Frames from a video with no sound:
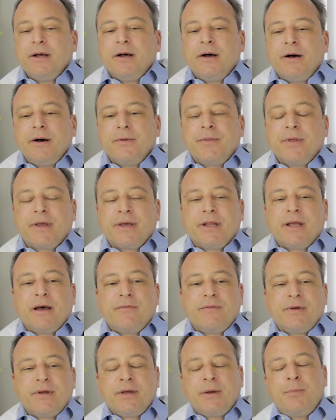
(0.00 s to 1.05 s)
Uh, they can
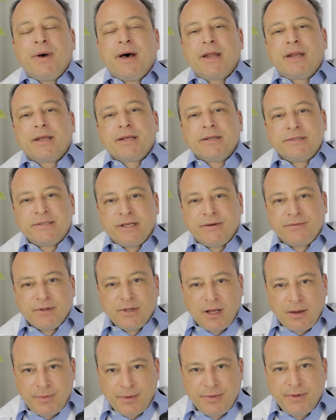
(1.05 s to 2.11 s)
have hepatic
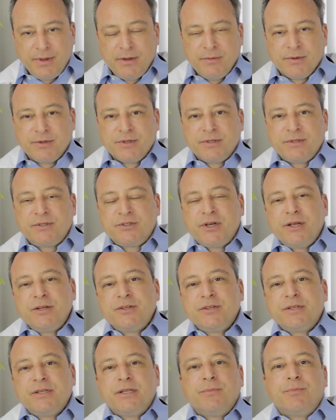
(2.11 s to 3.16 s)
encephalopathy, which is
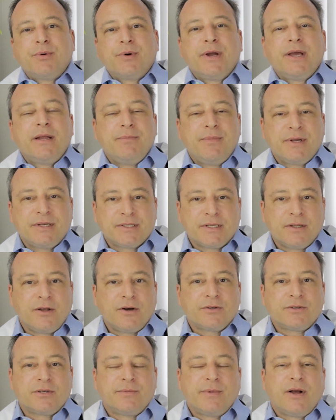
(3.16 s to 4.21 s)
changes in the brain because of
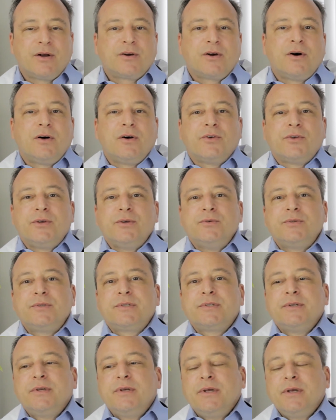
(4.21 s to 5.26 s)
long-term alcohol
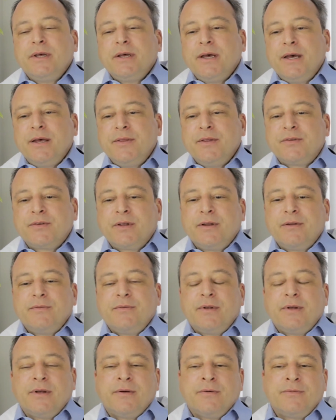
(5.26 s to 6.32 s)
use, and this
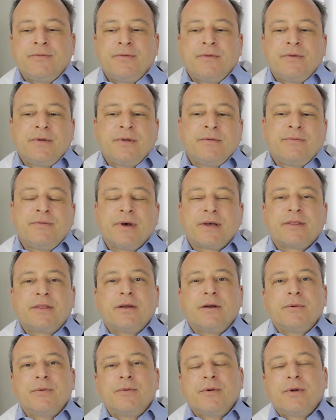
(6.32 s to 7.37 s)
can af affect
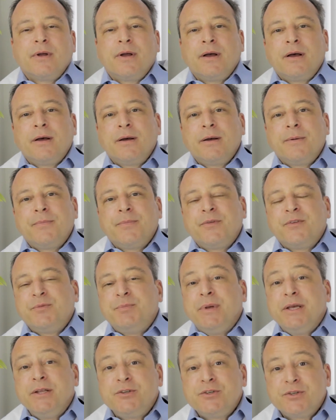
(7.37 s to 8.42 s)
their um,
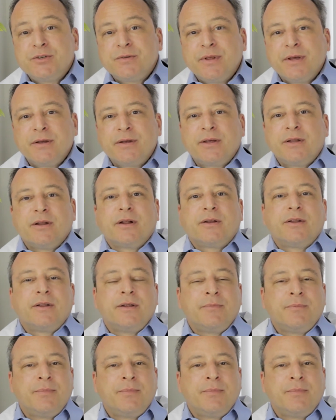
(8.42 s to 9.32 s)
speech. They cannot